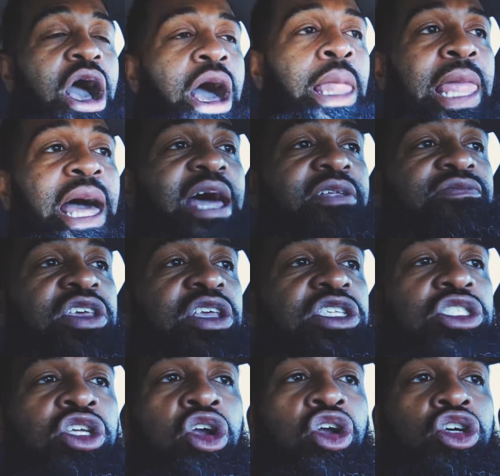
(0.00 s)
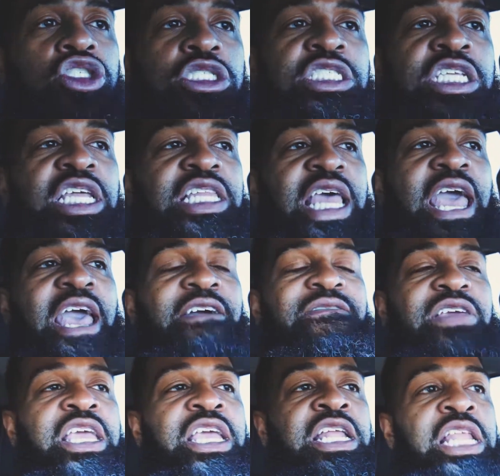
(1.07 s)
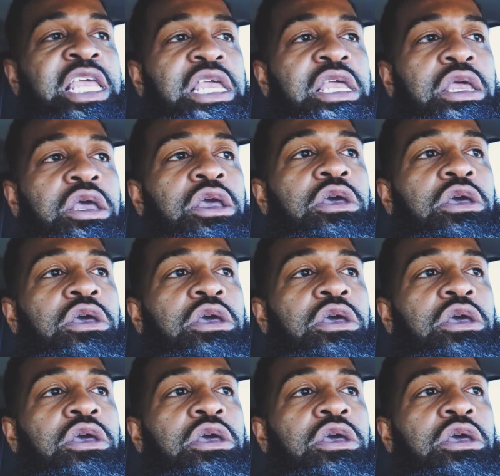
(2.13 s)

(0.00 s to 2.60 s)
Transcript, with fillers: a lot of these girls didn't have any